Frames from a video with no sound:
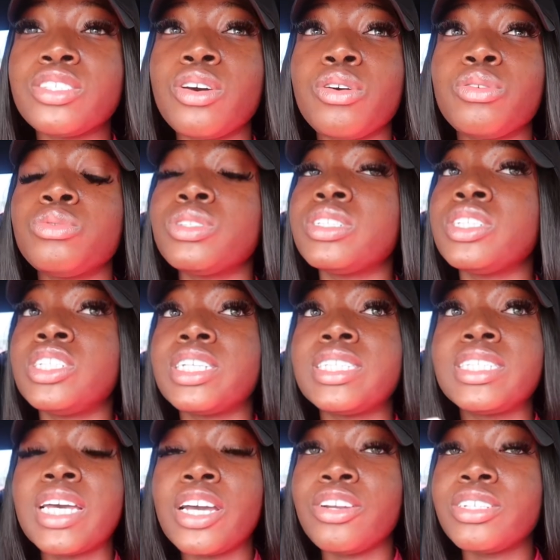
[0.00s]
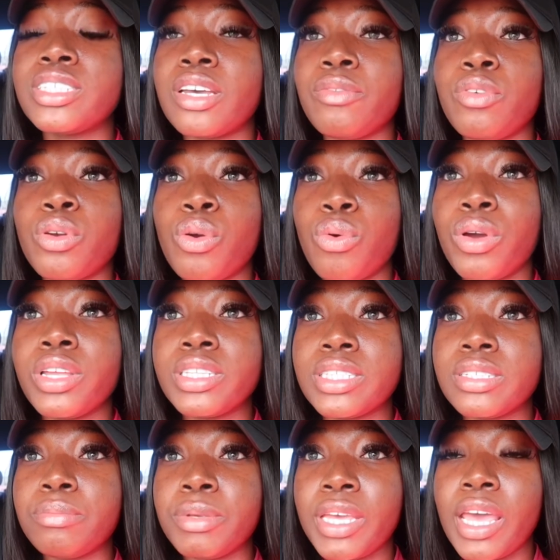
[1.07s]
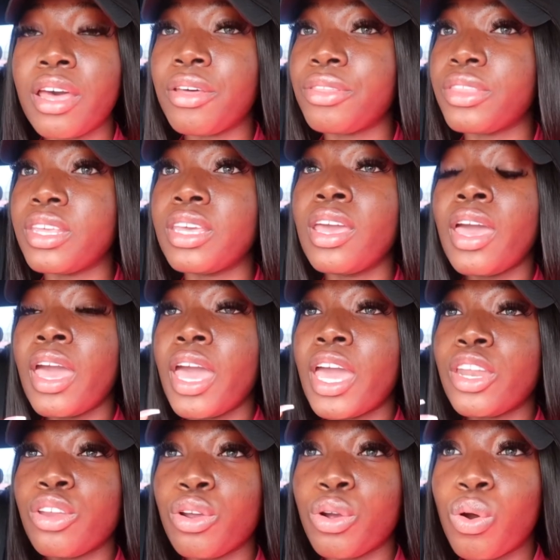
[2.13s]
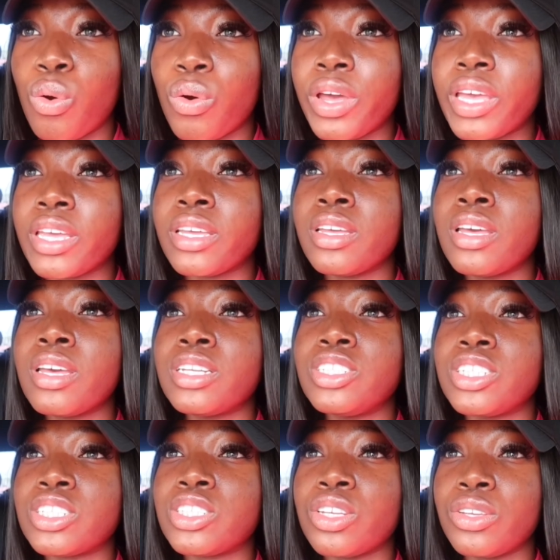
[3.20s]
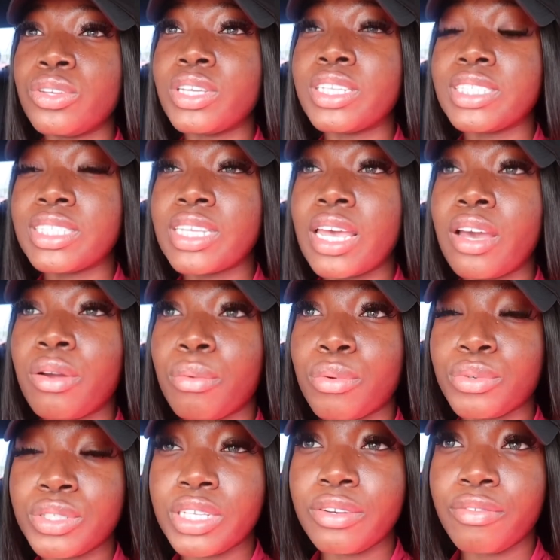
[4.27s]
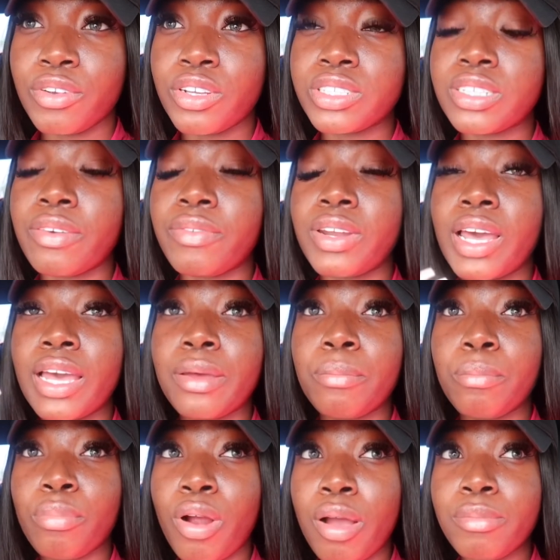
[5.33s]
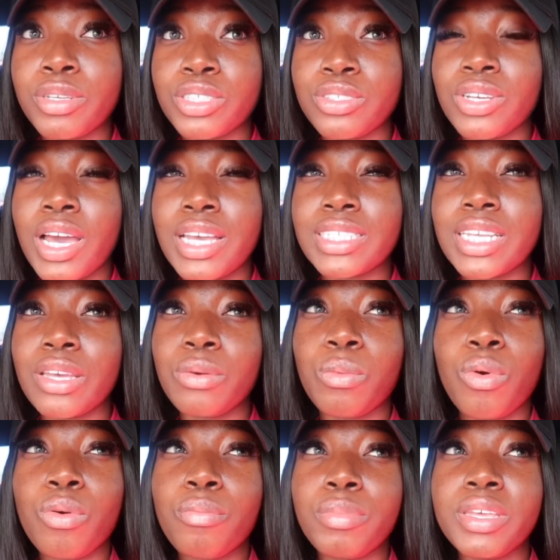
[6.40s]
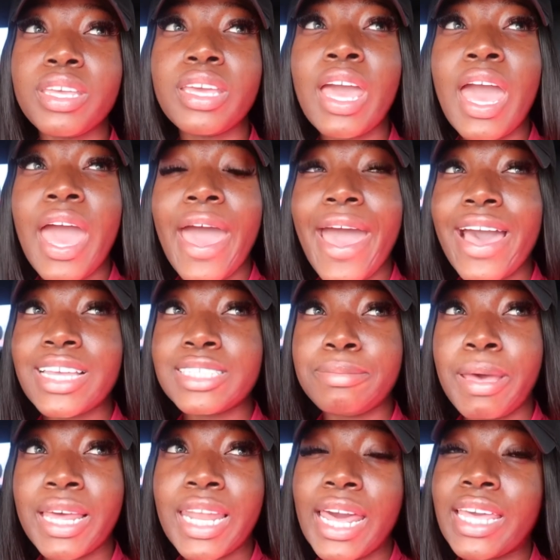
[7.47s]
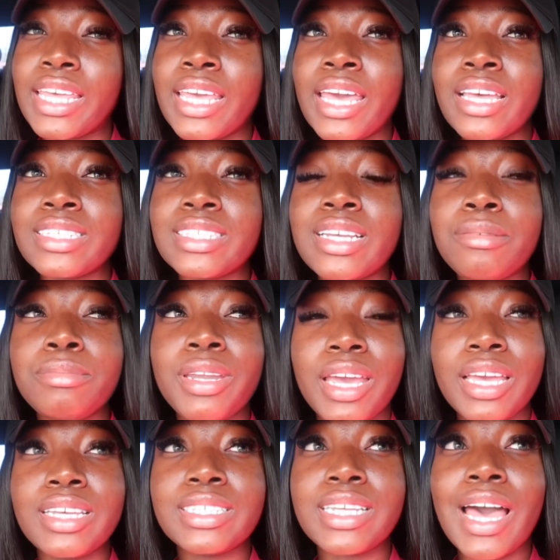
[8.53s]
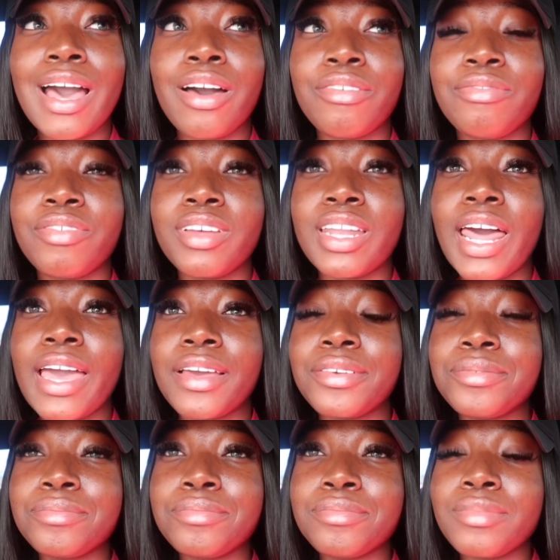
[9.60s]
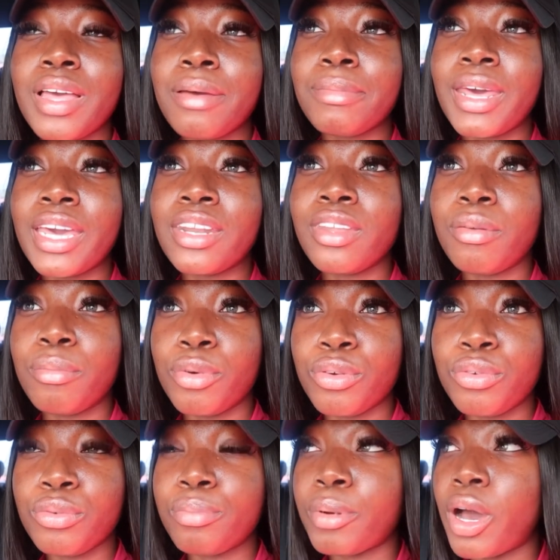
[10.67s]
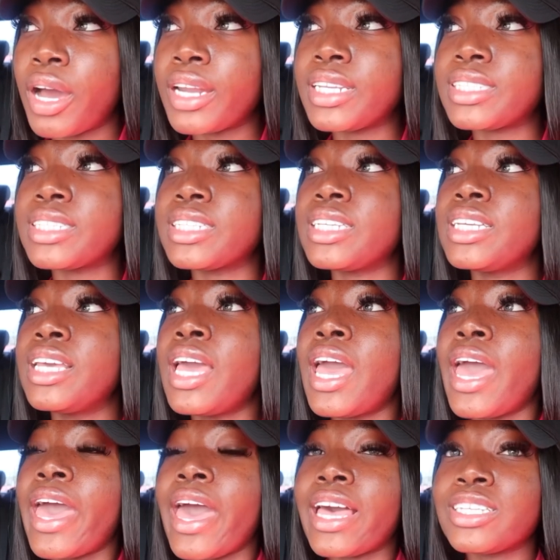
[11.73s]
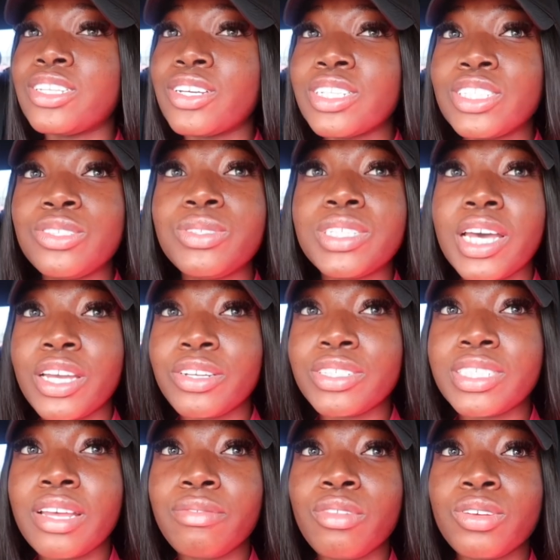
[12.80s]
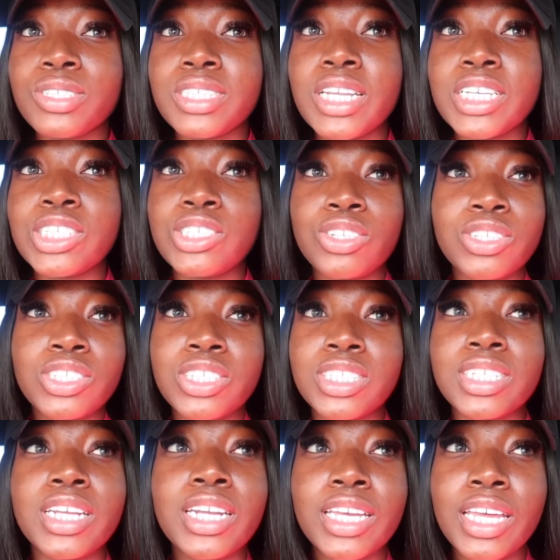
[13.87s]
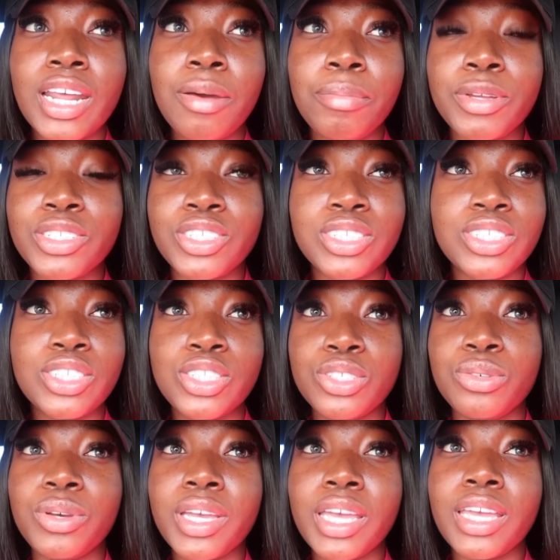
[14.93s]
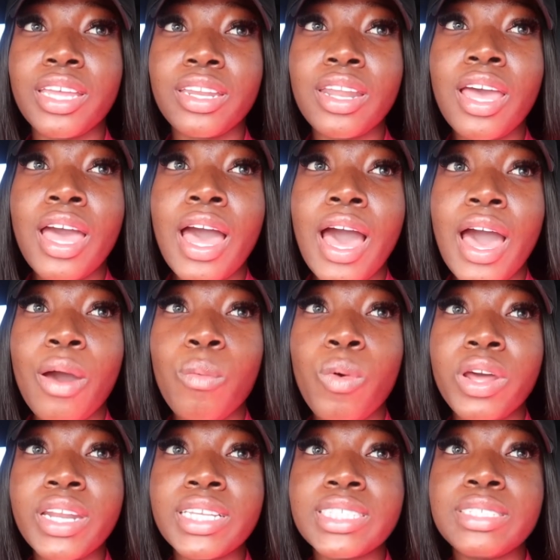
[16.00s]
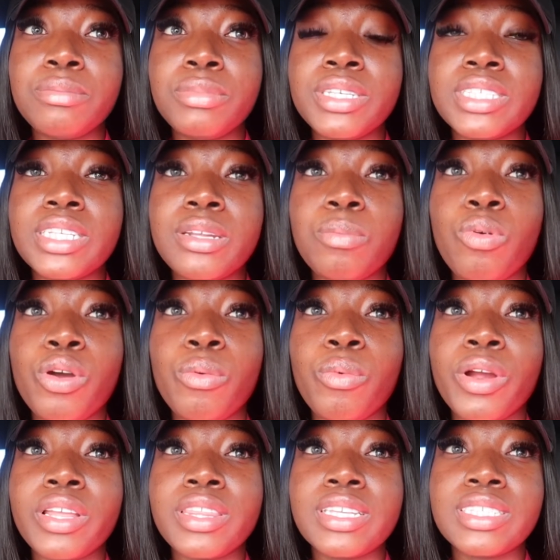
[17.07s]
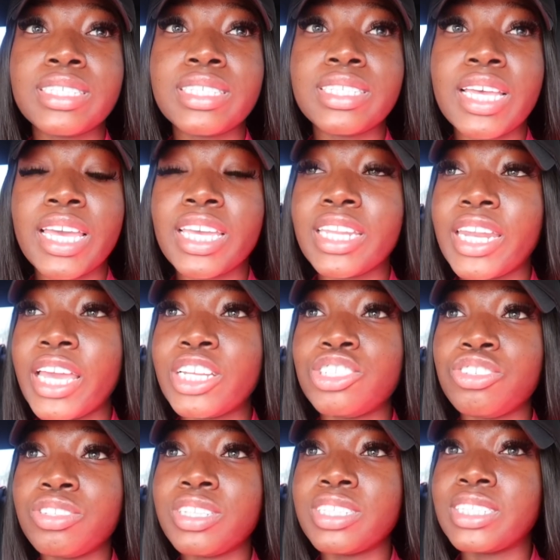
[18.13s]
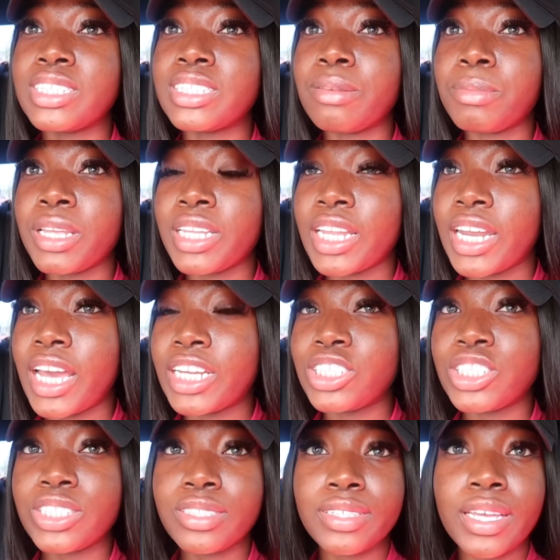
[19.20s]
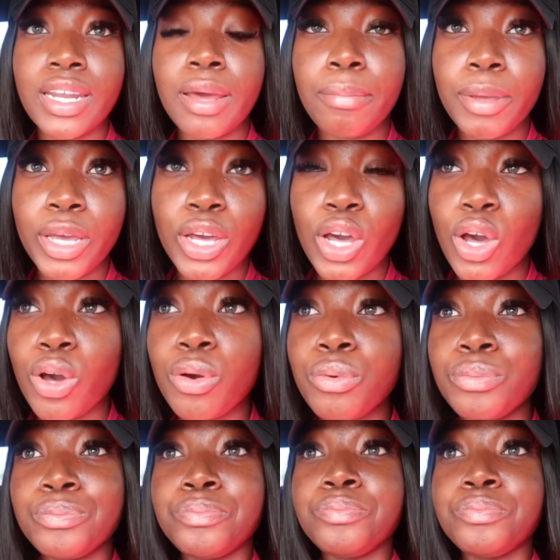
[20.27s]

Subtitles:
So just tell yourself you're going to be healthy, and you're going just so you can set a routine for yourself, and I promise you guys it won't be as bad. Like, yeah, some days I'll feel like I'm not in the mood, but honestly, as long as you tell yourself those things, you're just gonna get up and just do it. And I want it to be to the point where this is second nature. This is something that I just get up and go.